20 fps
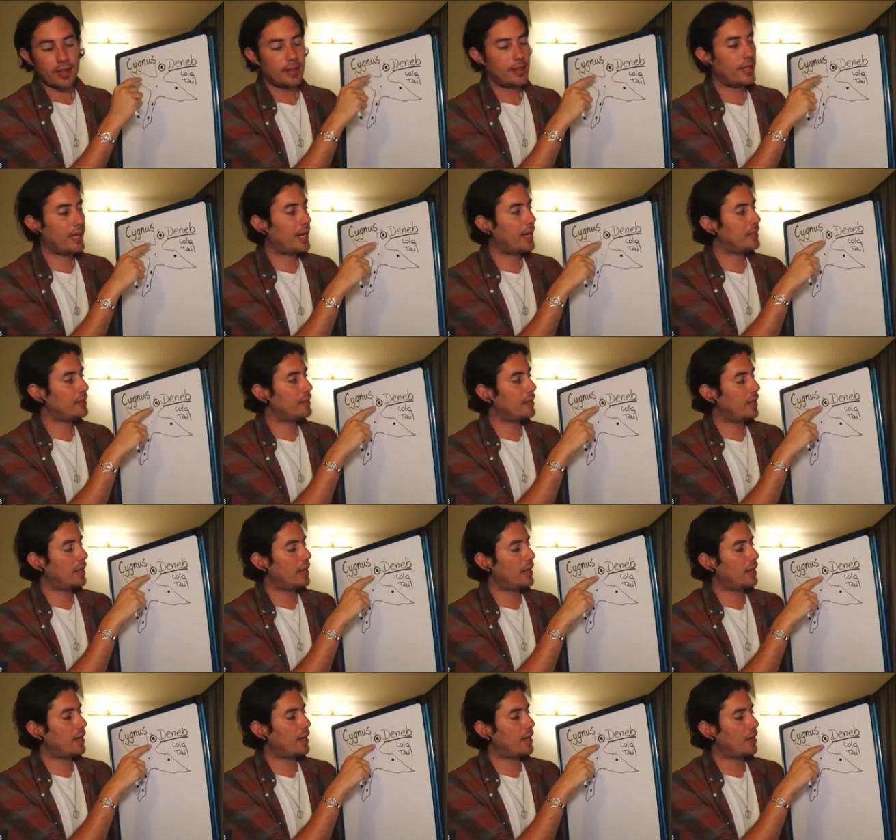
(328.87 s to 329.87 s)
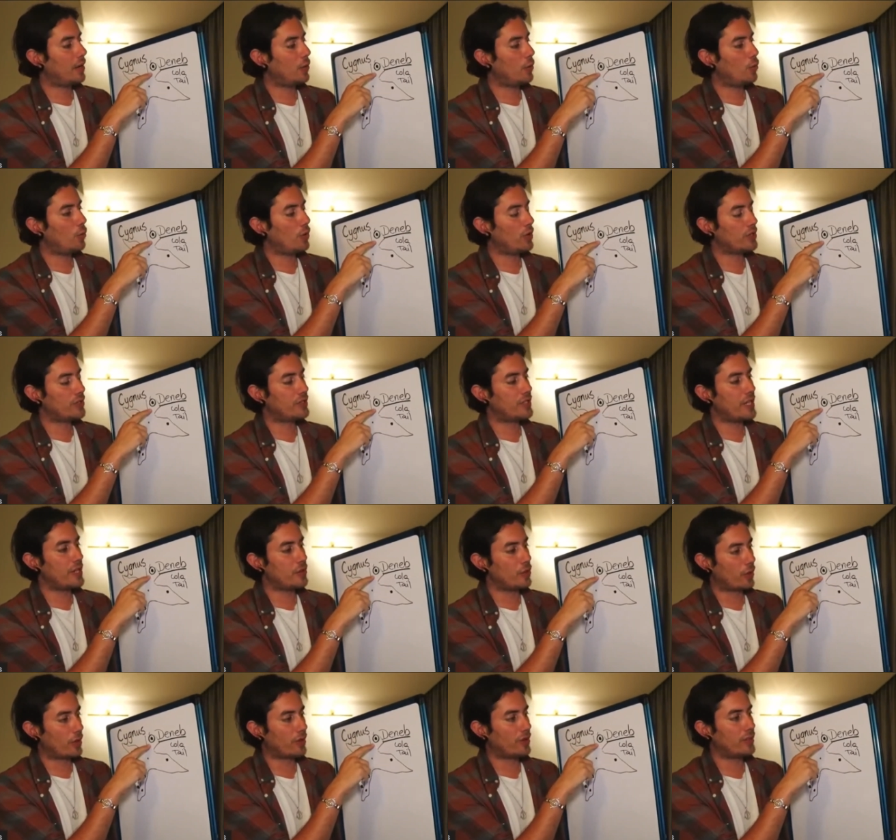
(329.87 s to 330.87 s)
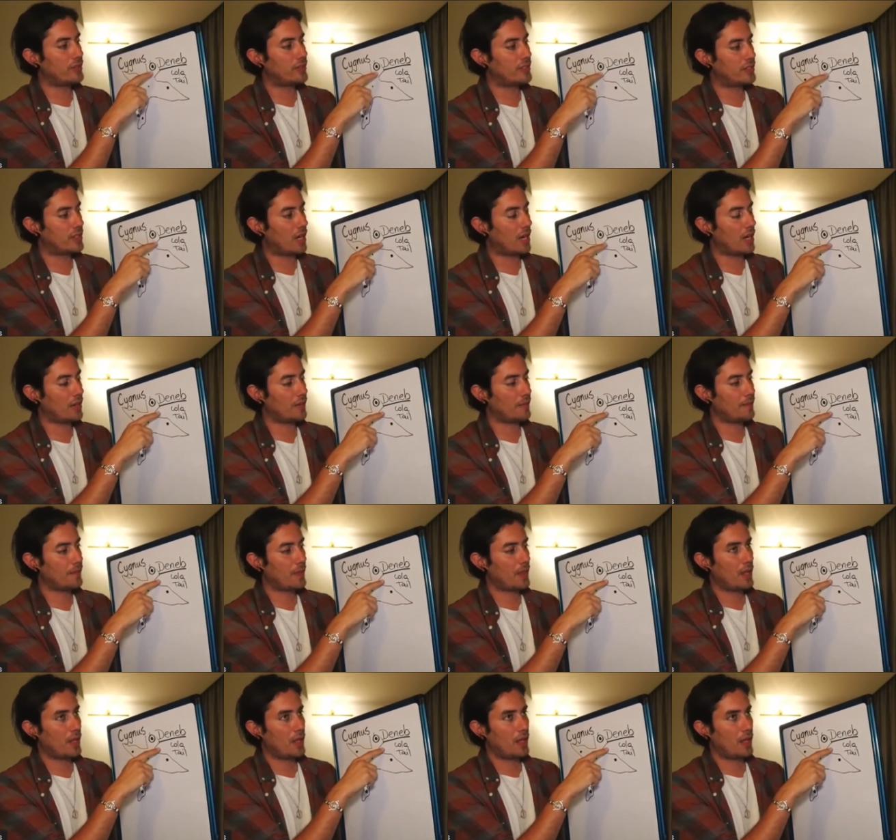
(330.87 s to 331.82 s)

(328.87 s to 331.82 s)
that uh, was the Northern Star